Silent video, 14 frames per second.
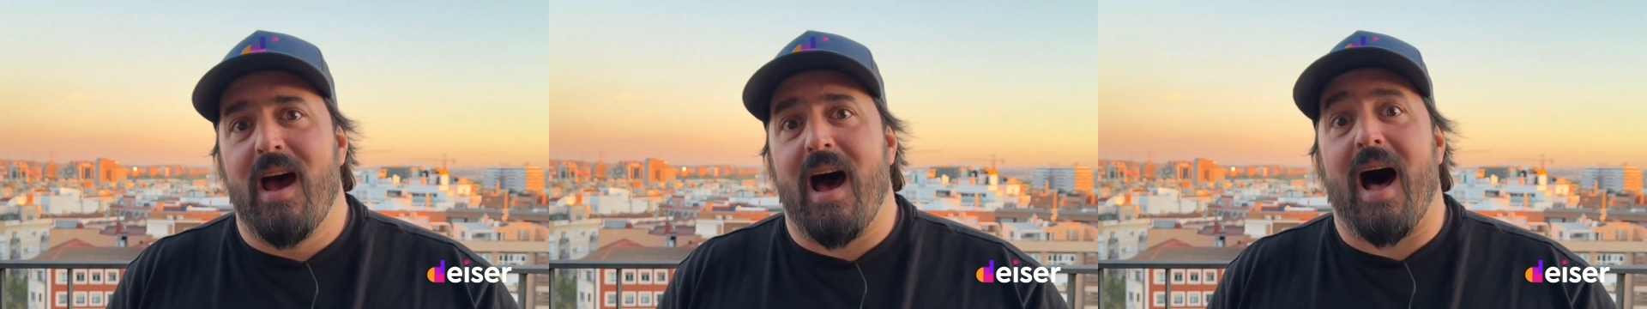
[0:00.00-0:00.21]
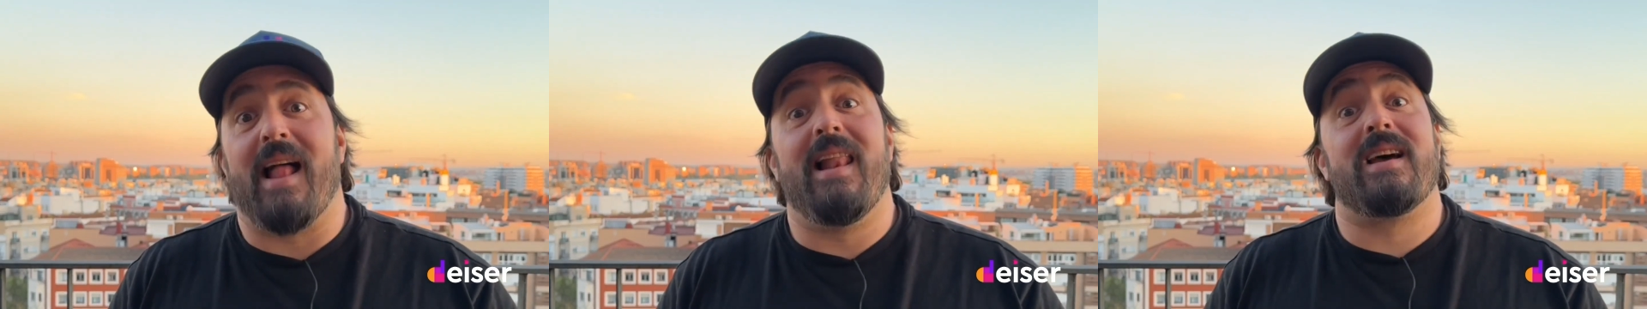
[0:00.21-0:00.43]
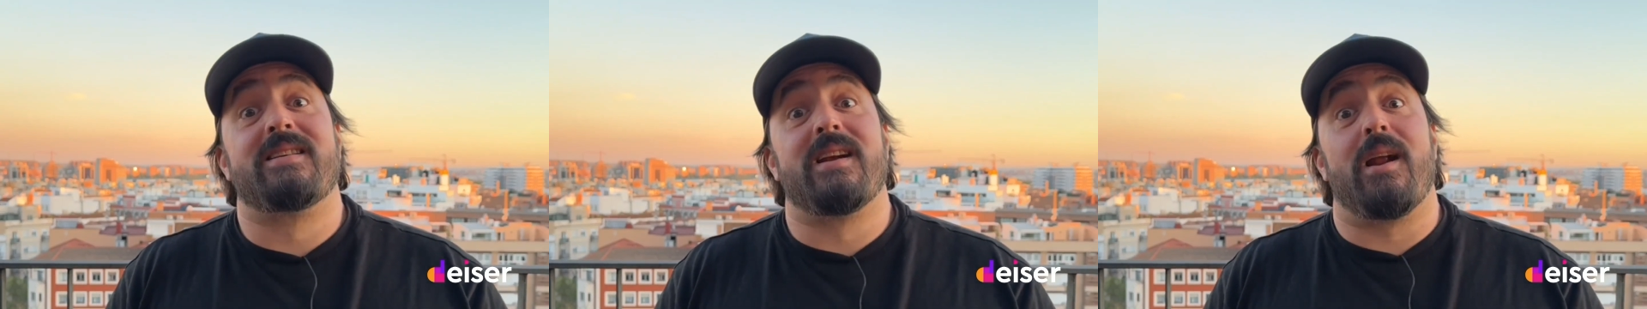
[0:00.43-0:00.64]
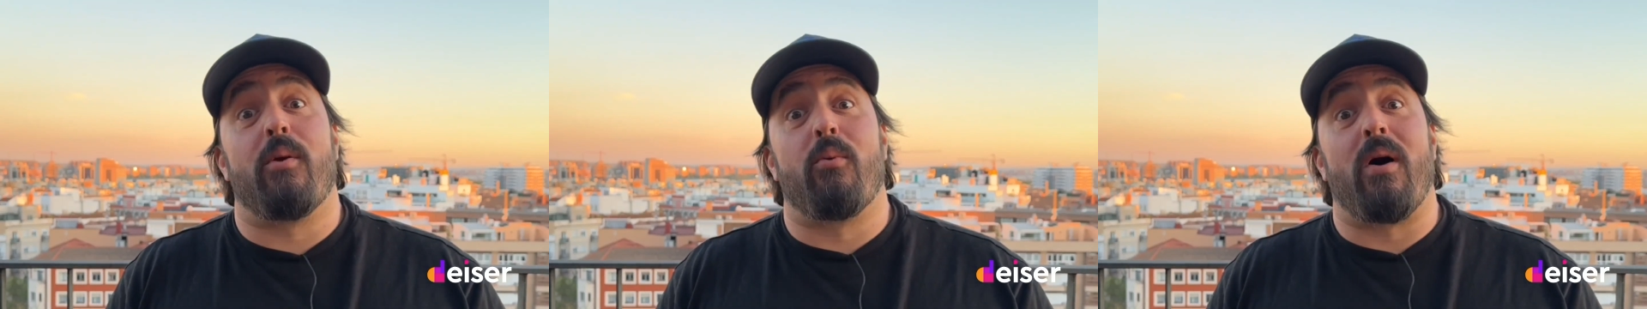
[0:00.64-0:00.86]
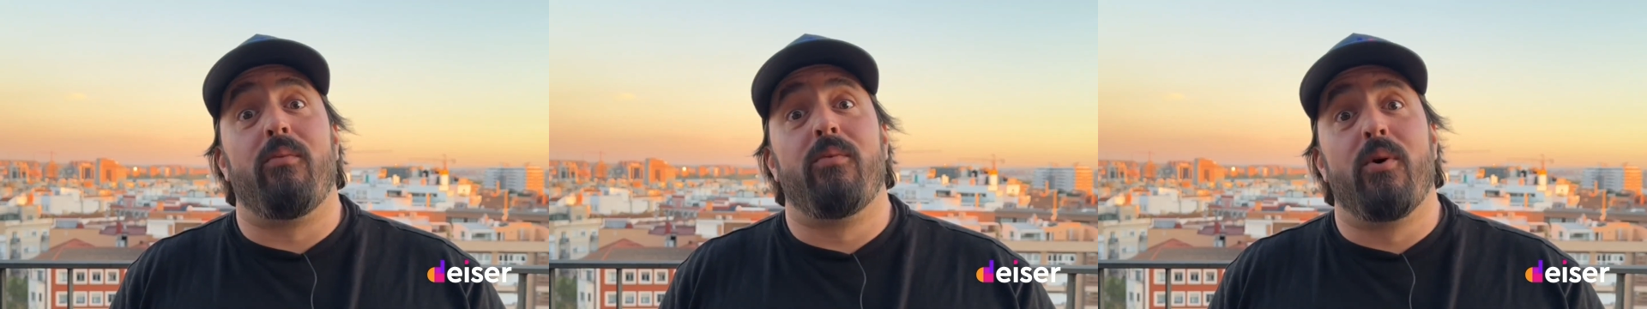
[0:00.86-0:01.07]
Atlassian
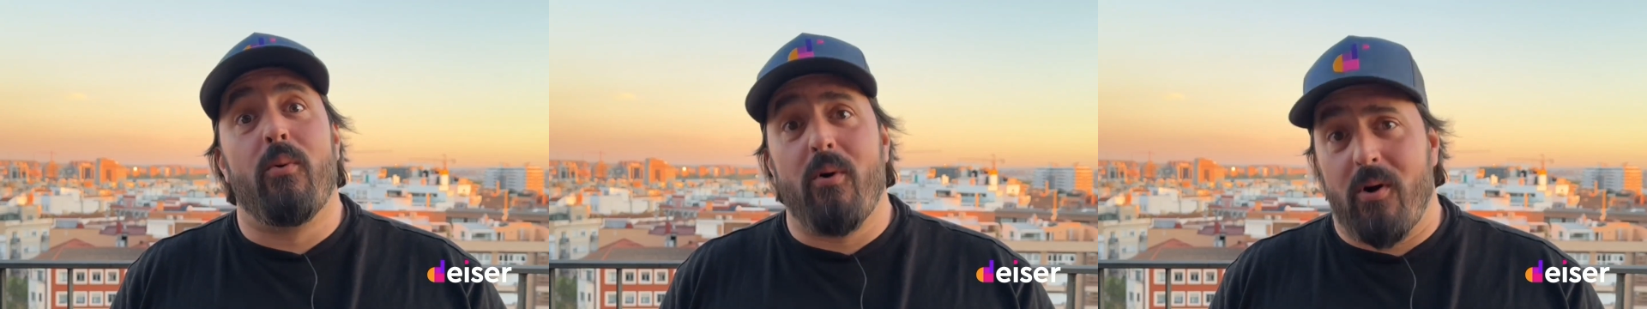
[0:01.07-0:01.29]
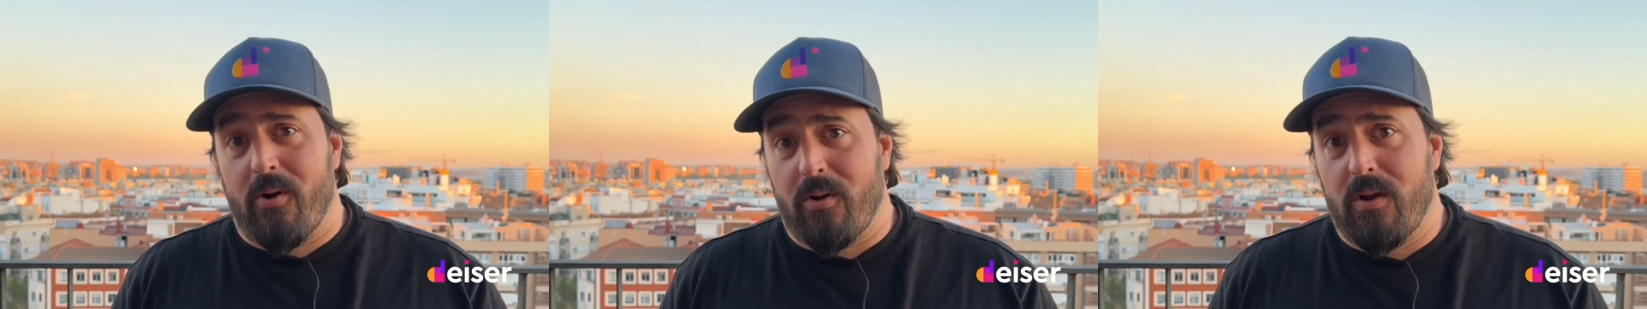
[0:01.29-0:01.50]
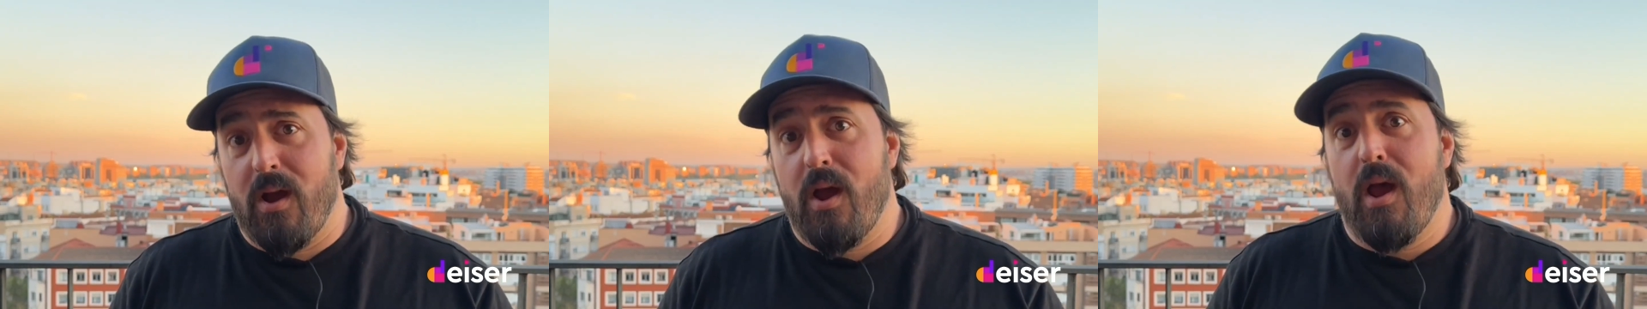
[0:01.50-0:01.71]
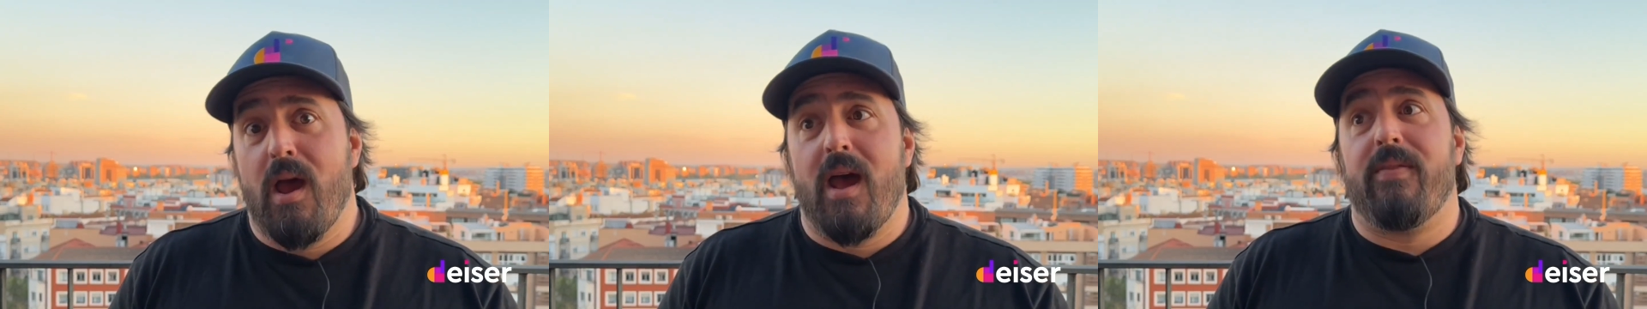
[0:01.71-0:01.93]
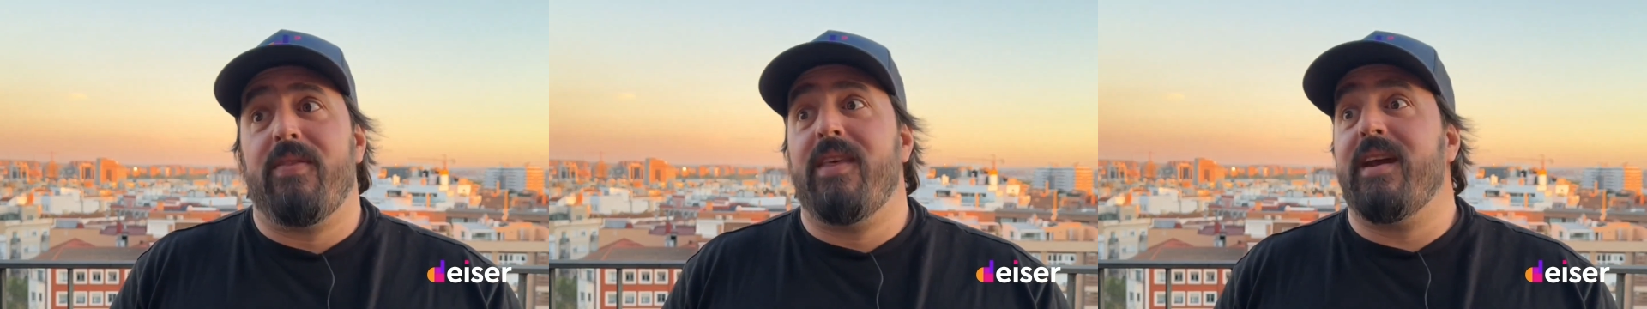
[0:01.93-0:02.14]
Around the World.
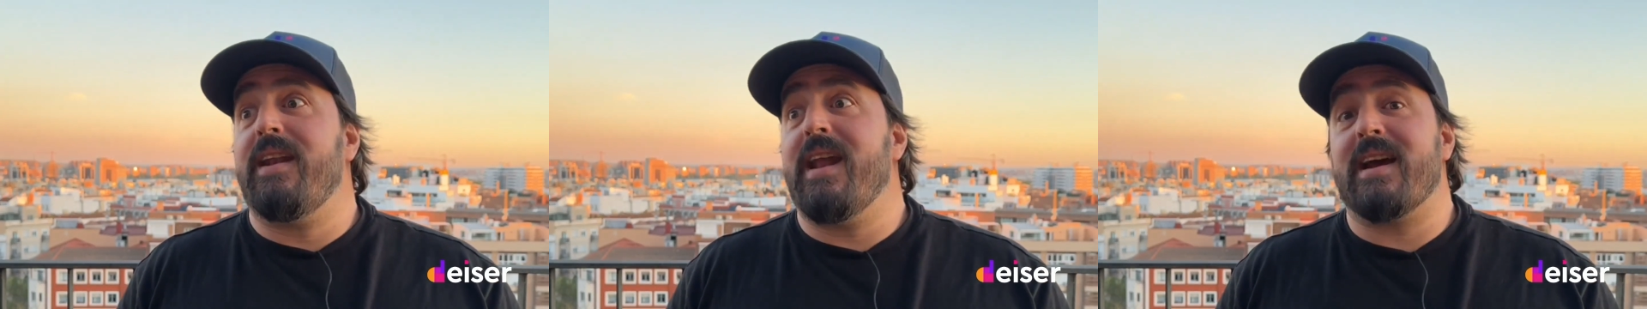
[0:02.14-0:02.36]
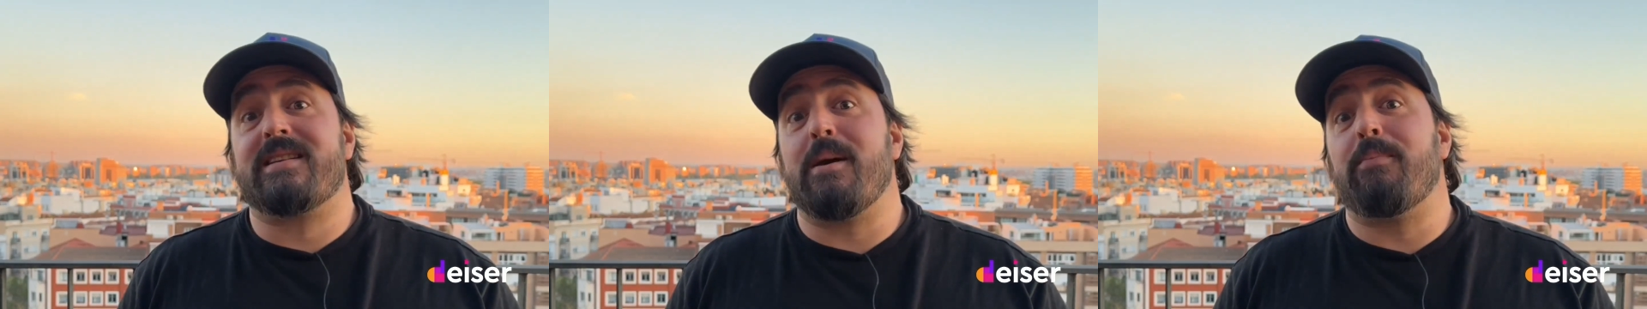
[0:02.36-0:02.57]
The next